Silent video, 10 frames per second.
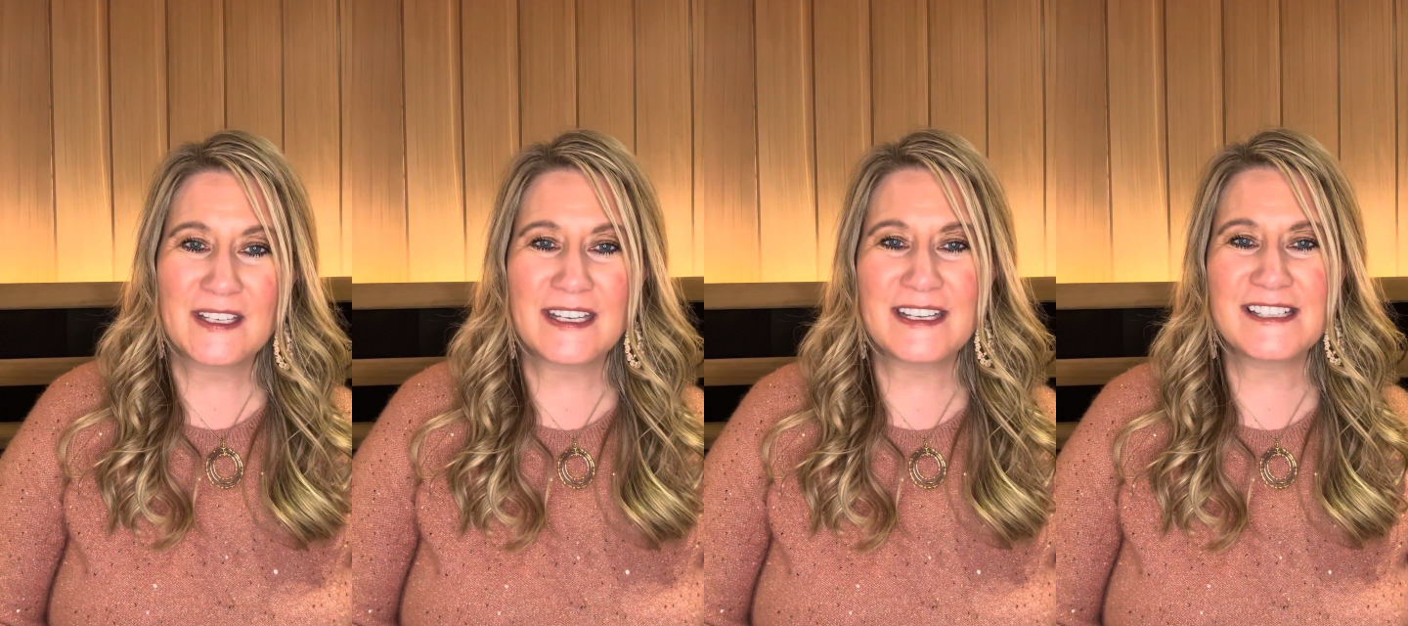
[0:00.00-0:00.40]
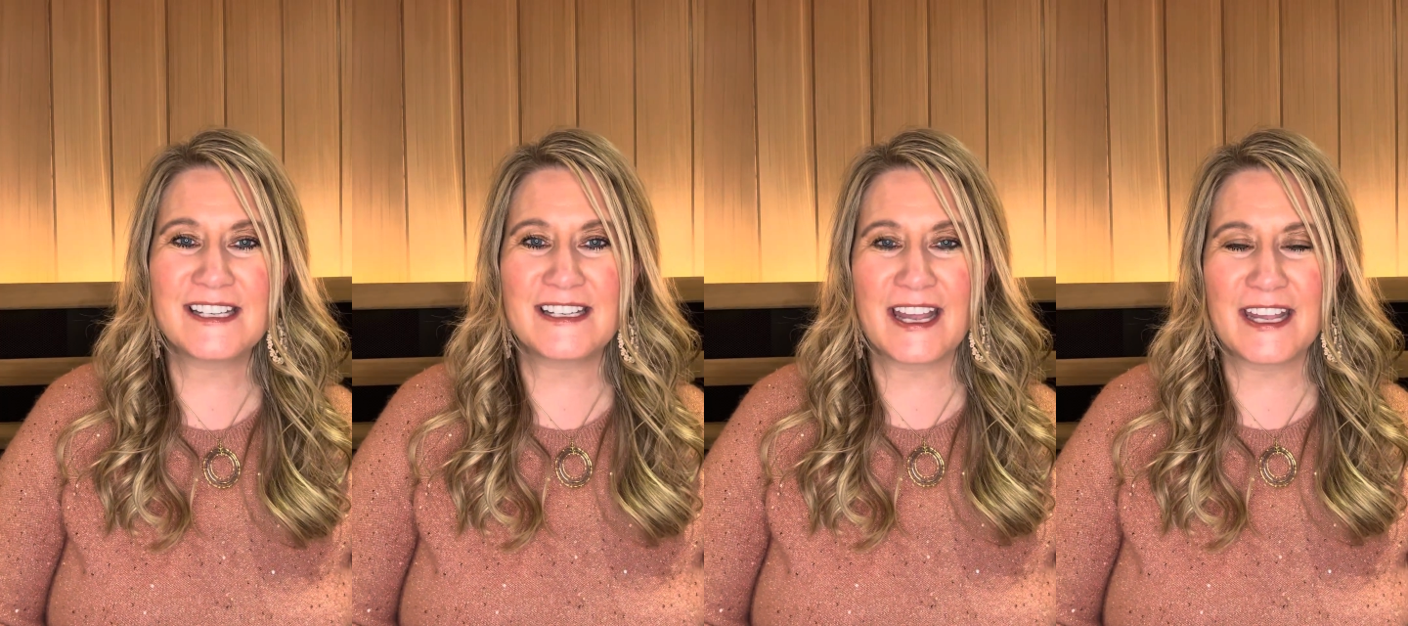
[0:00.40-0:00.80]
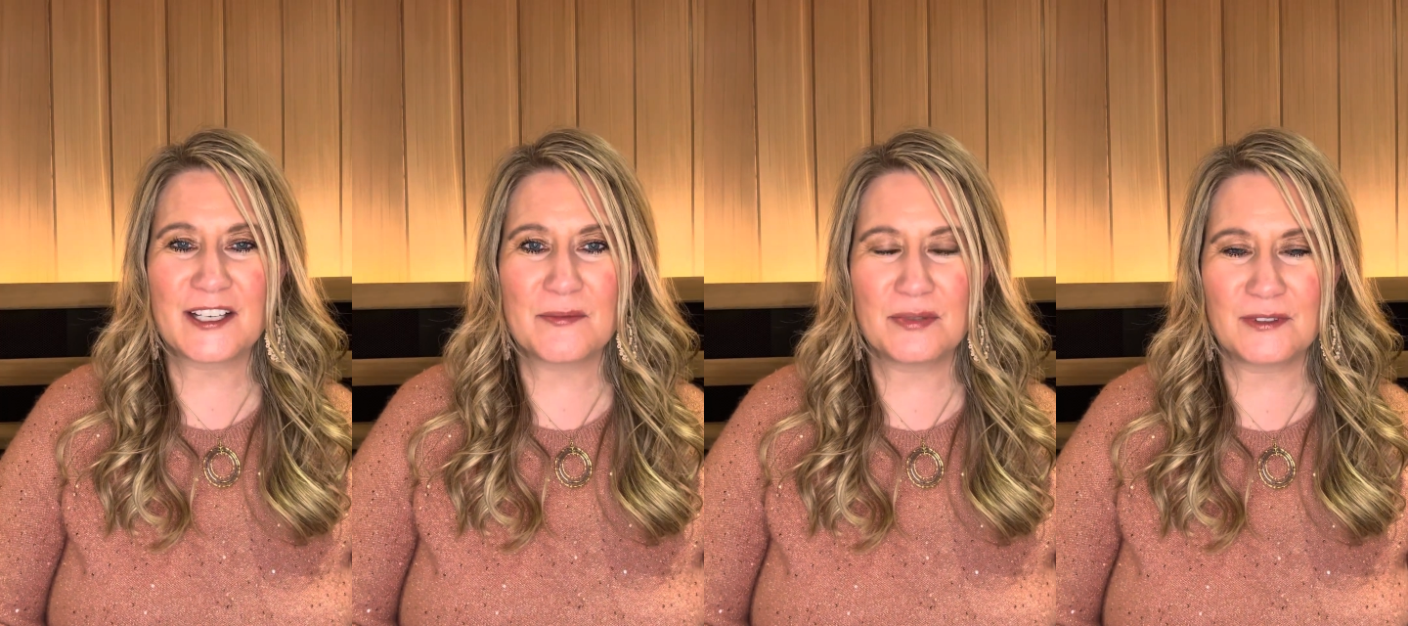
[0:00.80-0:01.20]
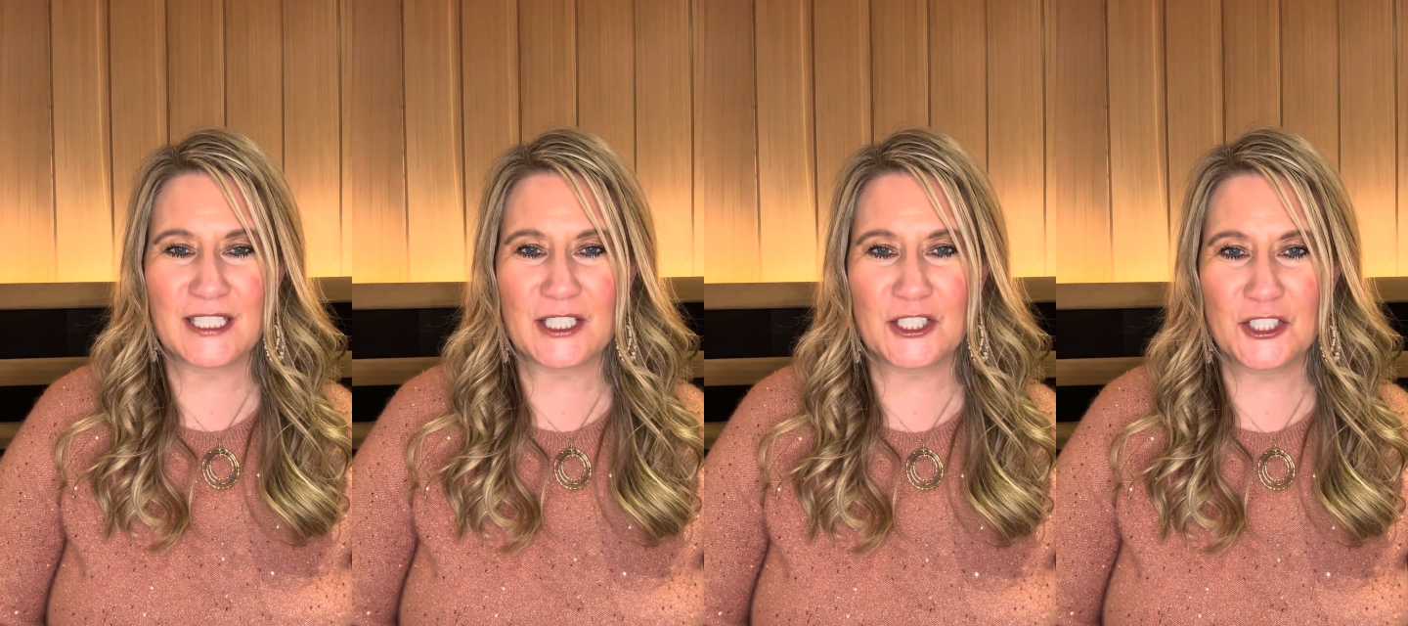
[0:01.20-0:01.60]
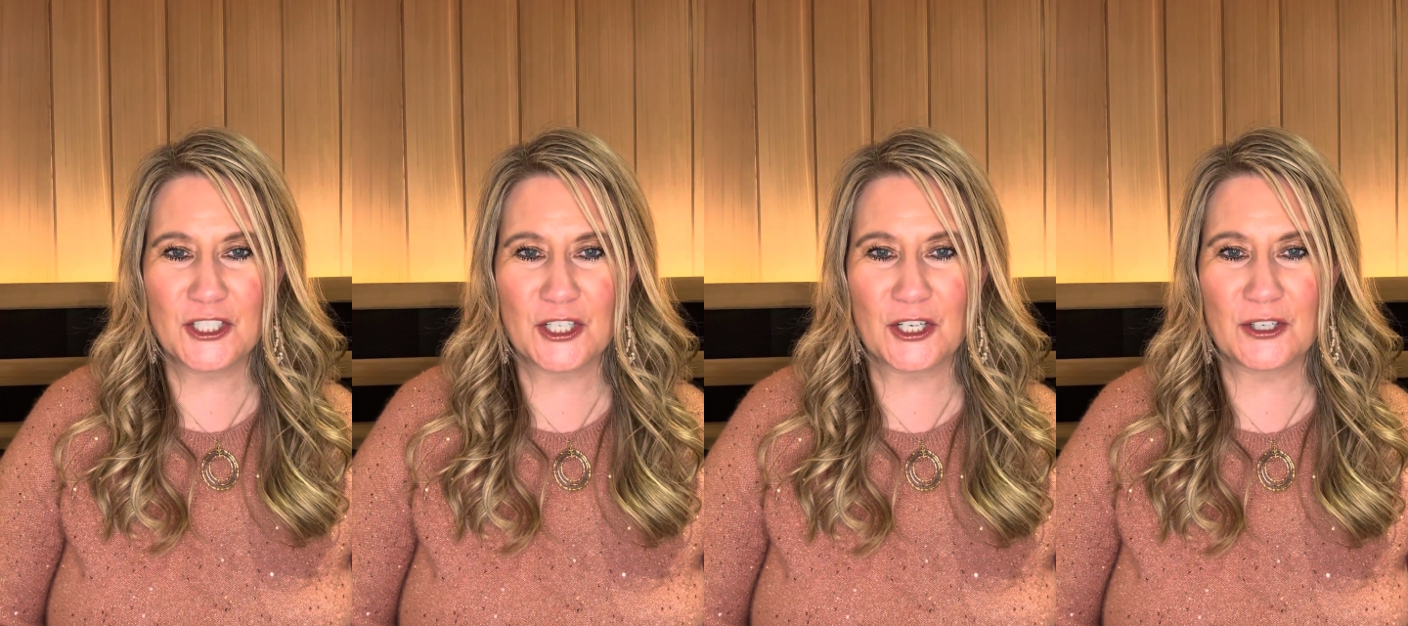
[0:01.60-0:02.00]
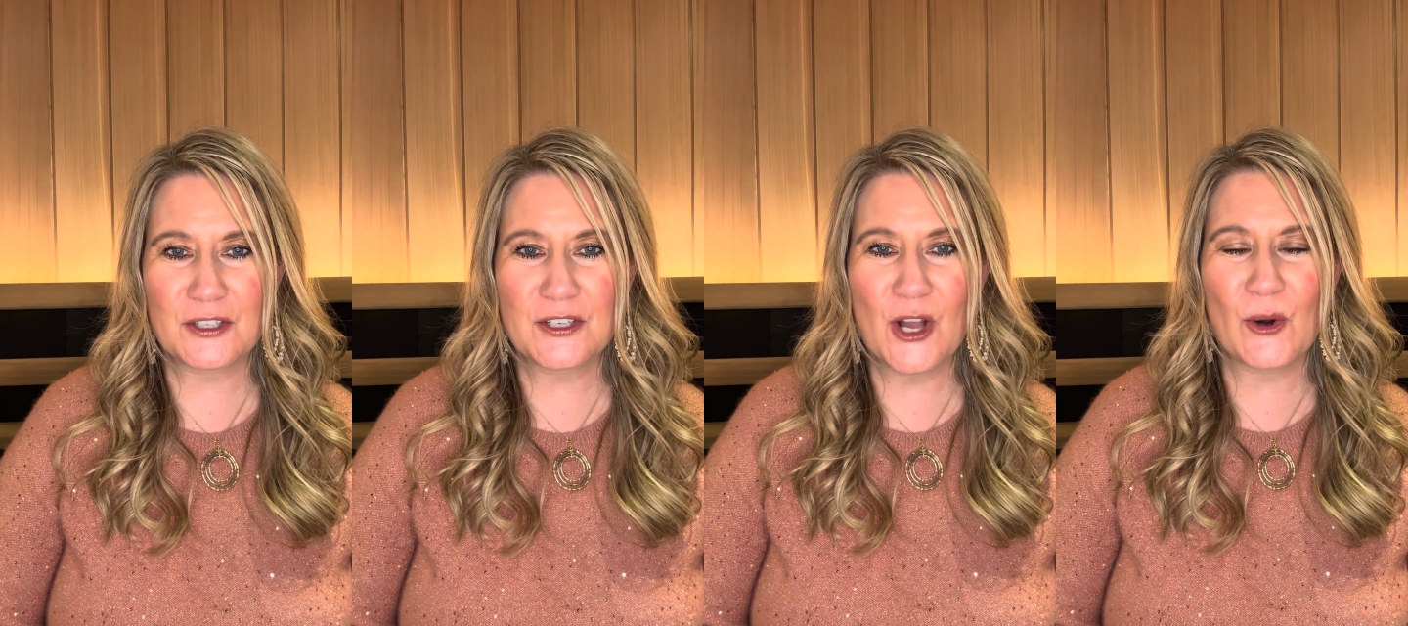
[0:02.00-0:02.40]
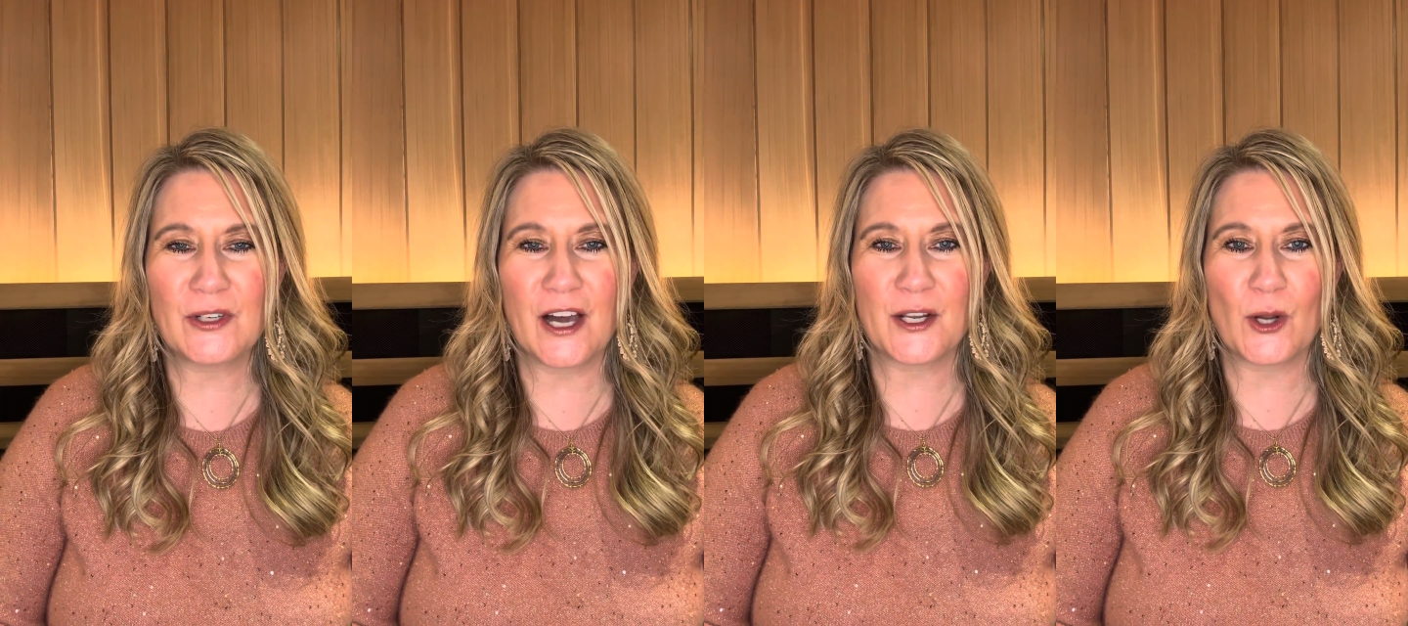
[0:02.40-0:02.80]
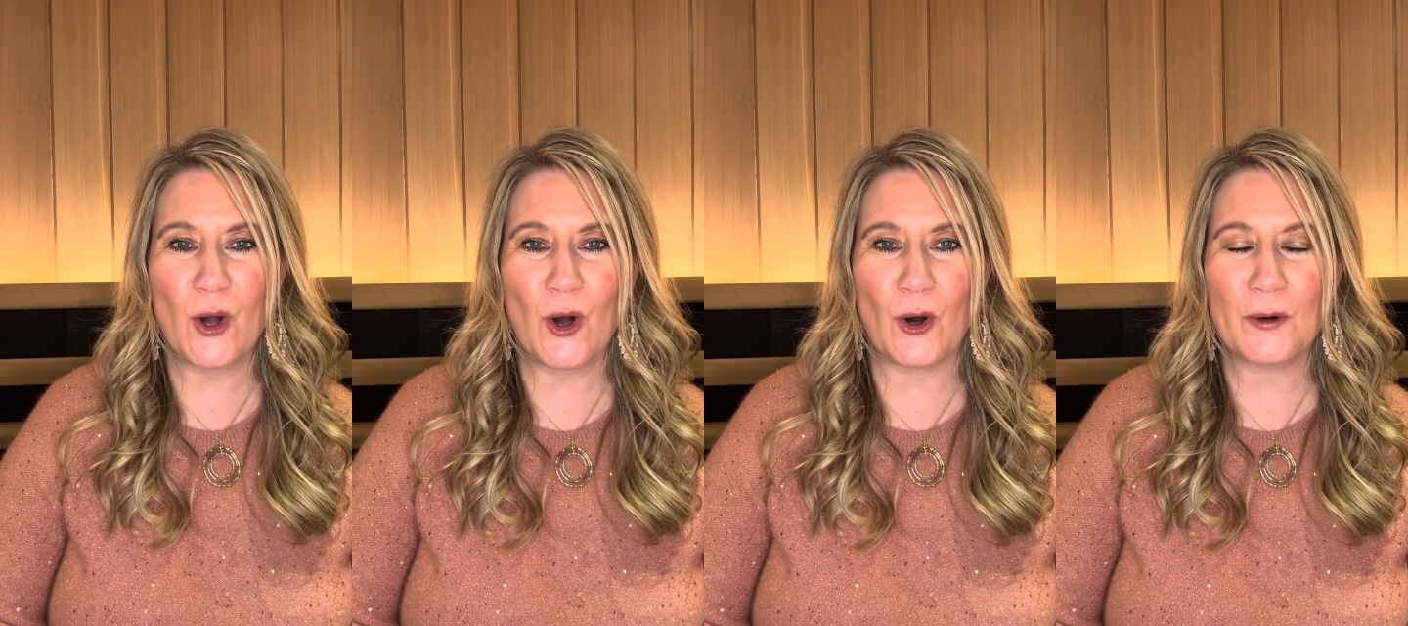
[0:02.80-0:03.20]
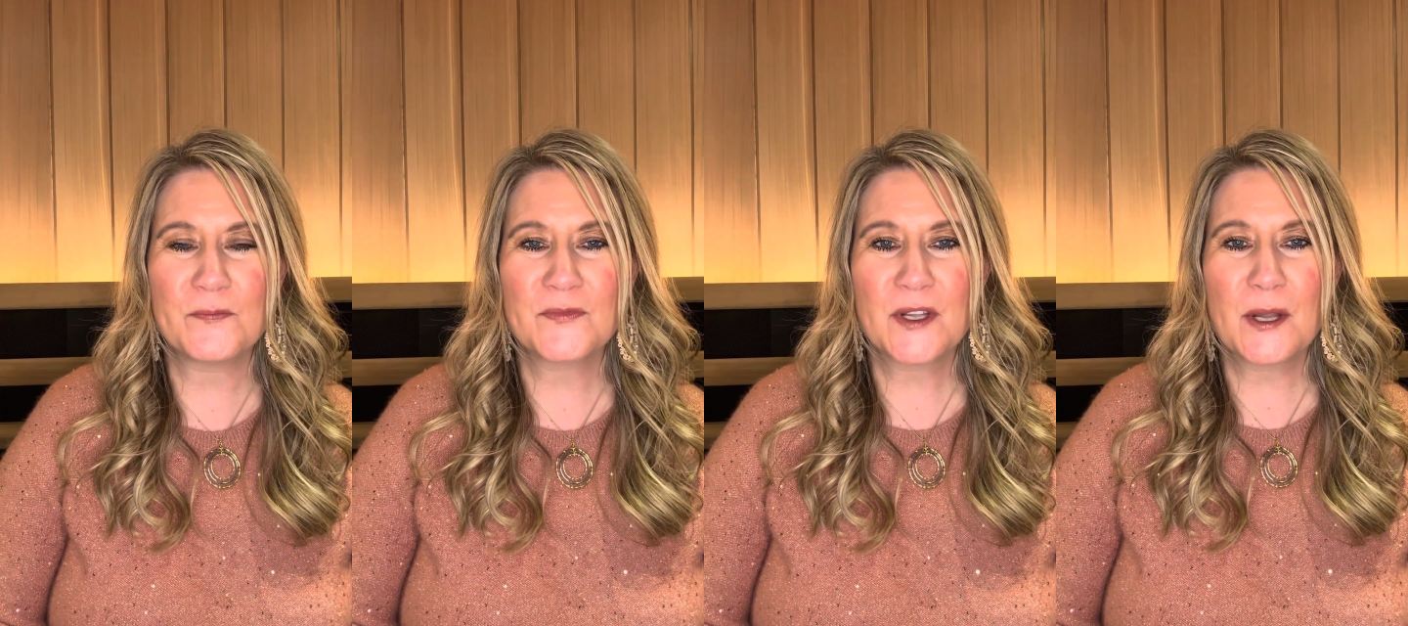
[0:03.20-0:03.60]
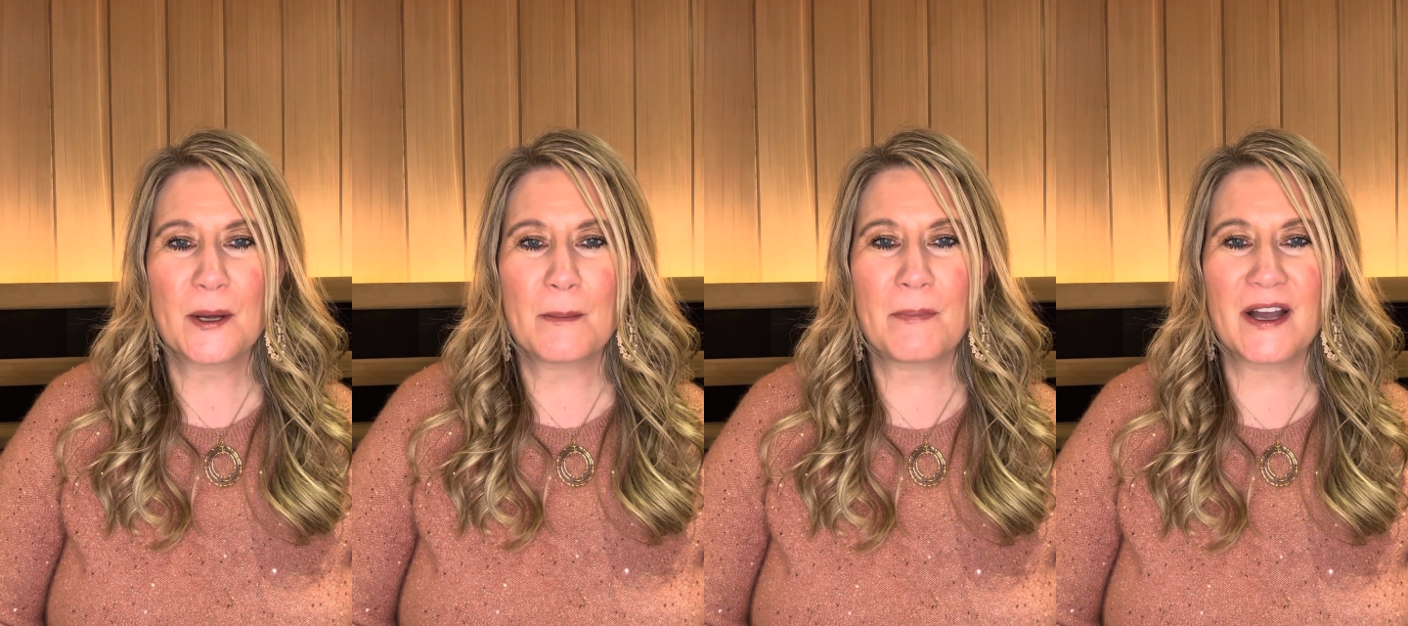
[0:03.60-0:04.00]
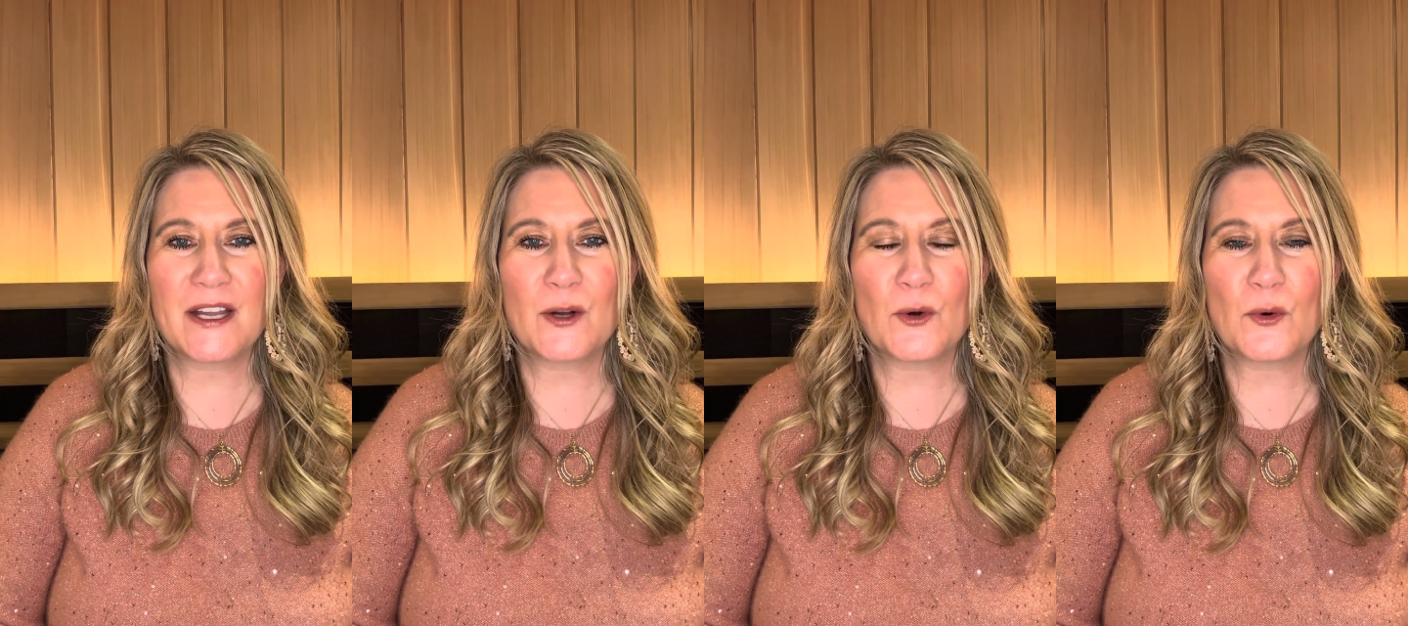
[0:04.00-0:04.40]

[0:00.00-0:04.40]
Is it a complete cure? No, not at all. But